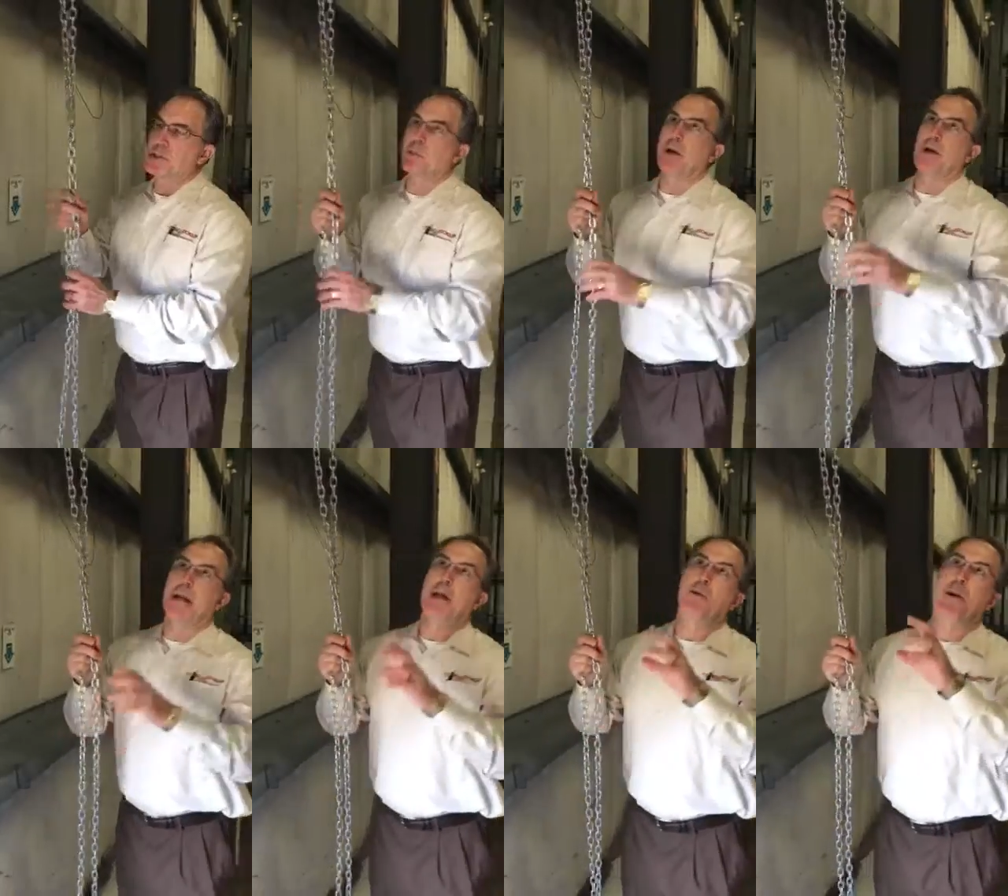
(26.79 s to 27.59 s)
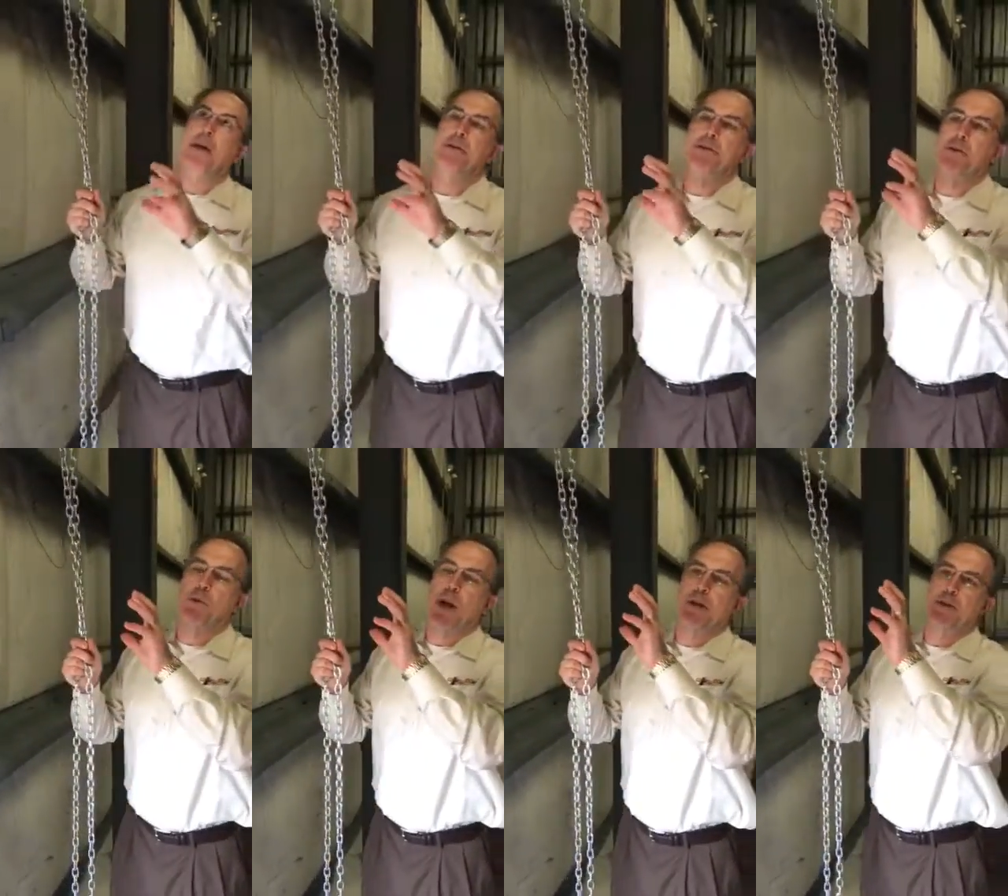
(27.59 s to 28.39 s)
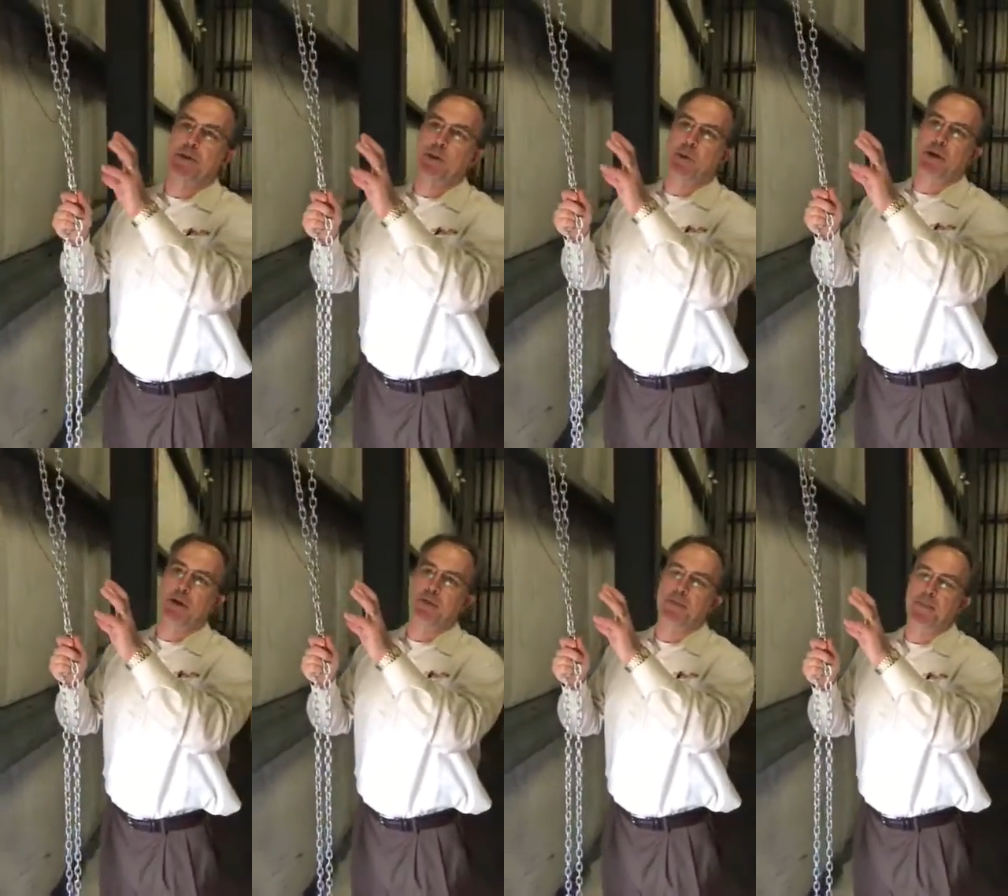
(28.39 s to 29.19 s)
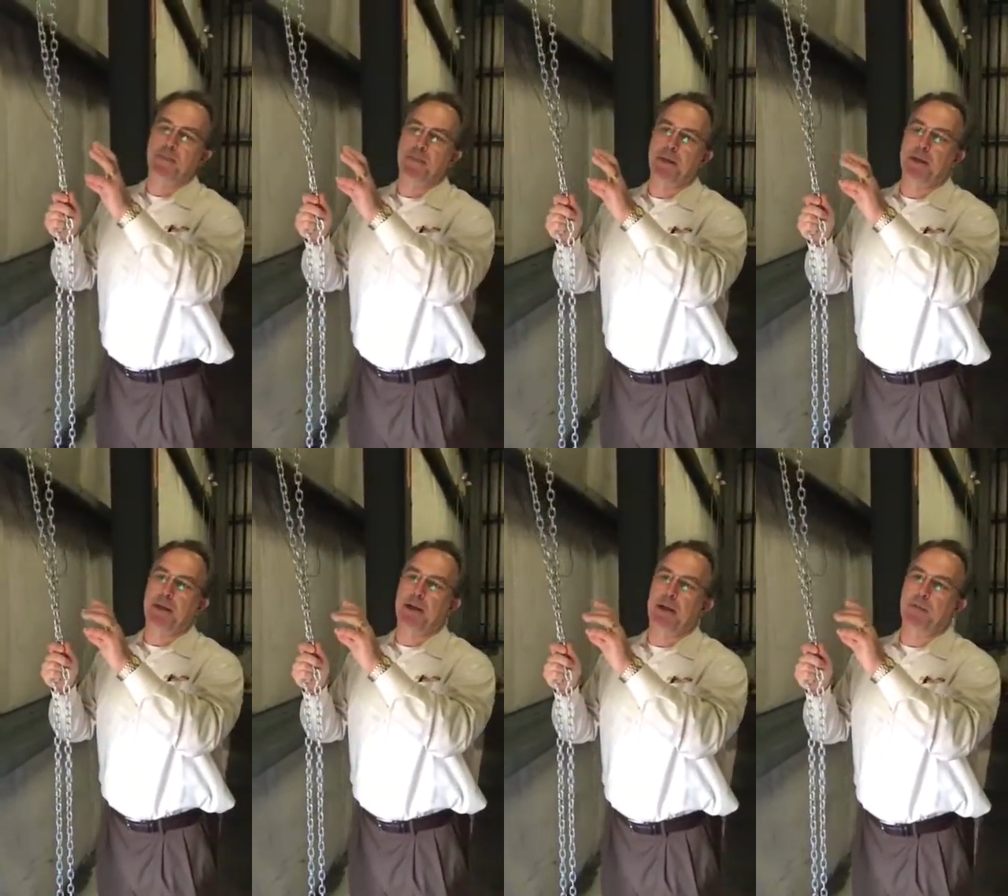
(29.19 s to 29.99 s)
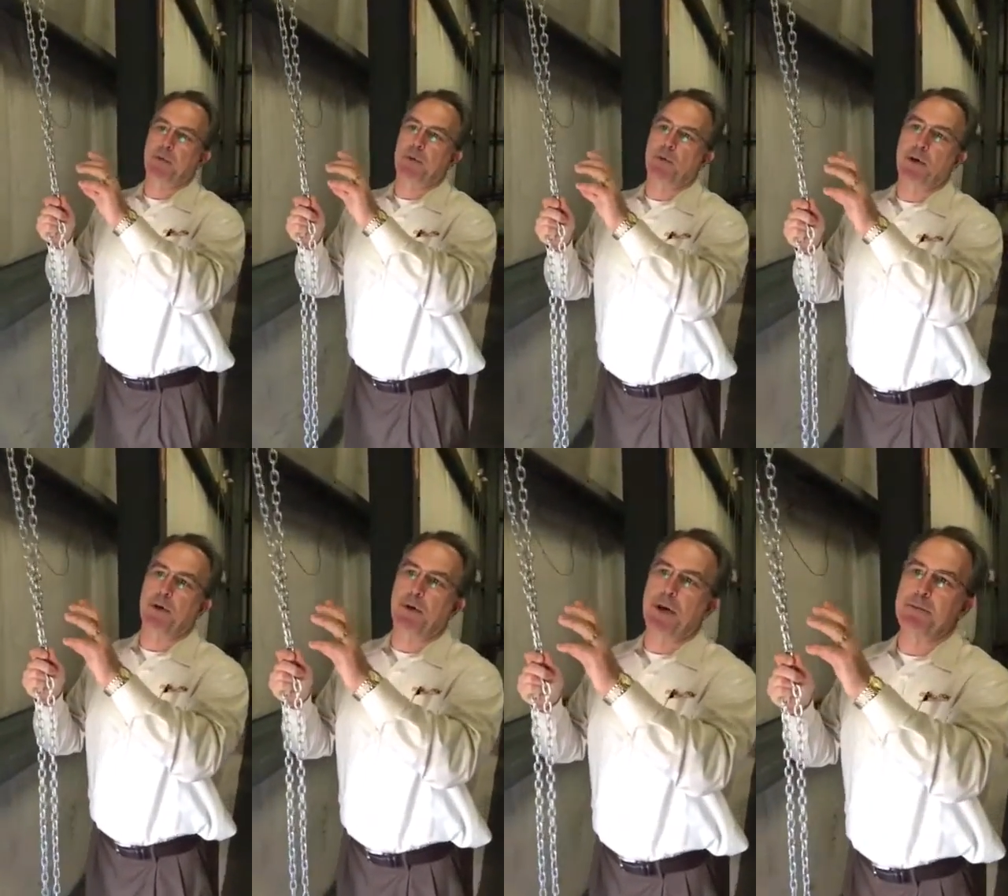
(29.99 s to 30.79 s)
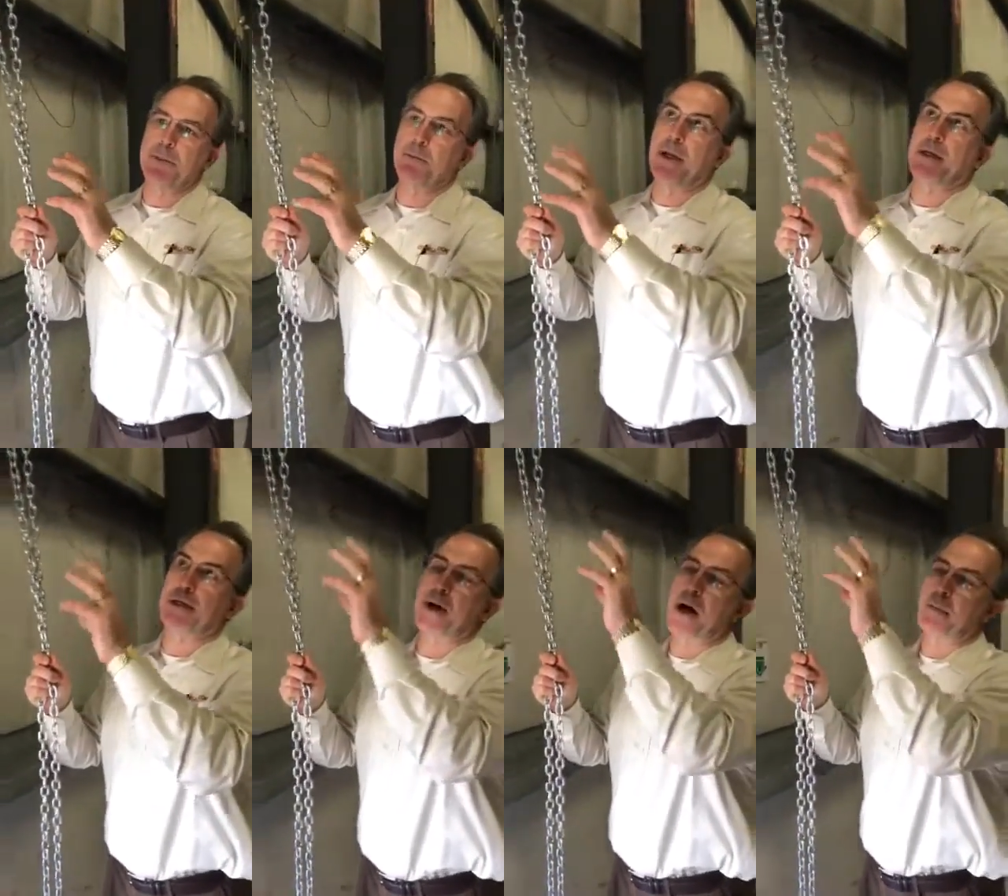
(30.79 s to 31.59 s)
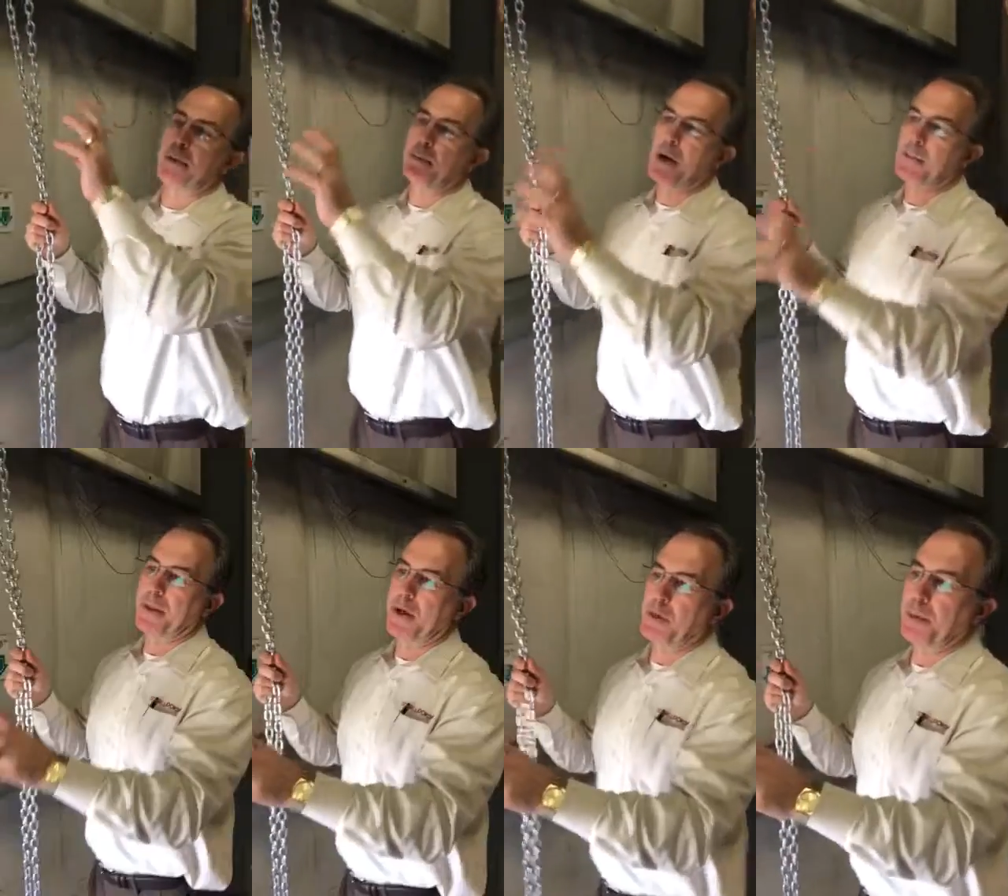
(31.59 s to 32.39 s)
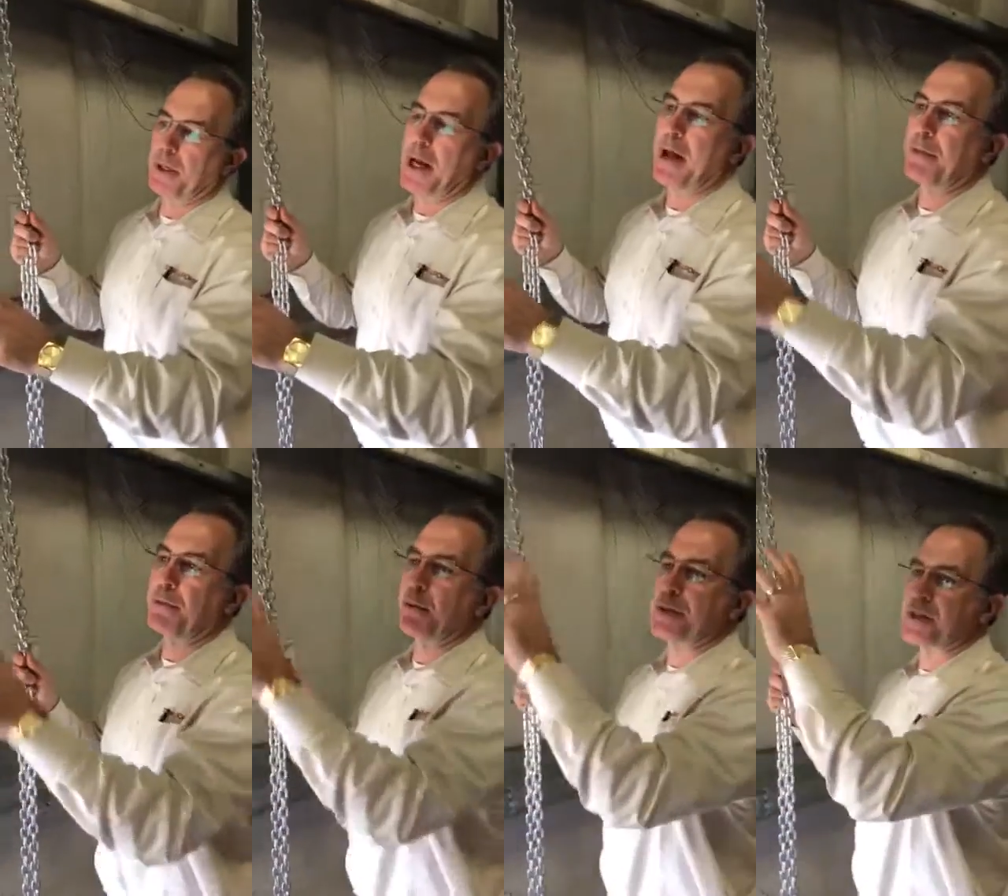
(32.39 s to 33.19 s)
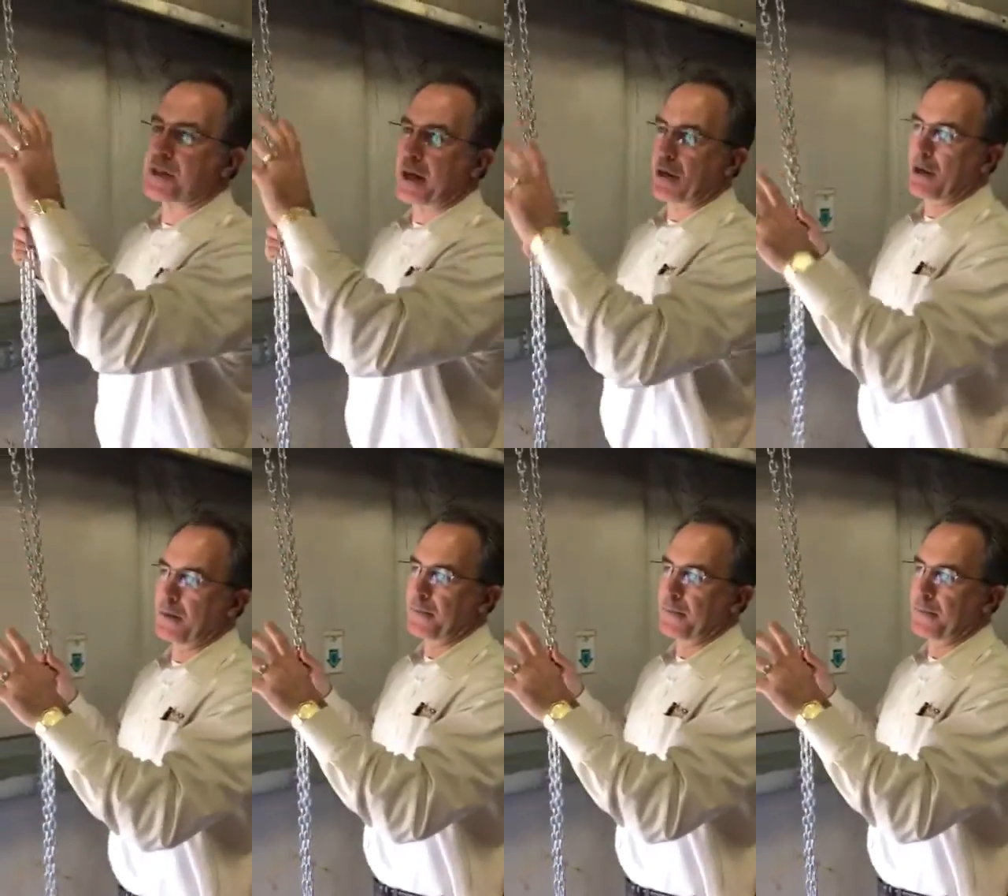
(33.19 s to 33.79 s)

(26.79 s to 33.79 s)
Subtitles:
spring that counterbalances the weight of the door really only comes into play at the top and the bottom of the opening, not through the center.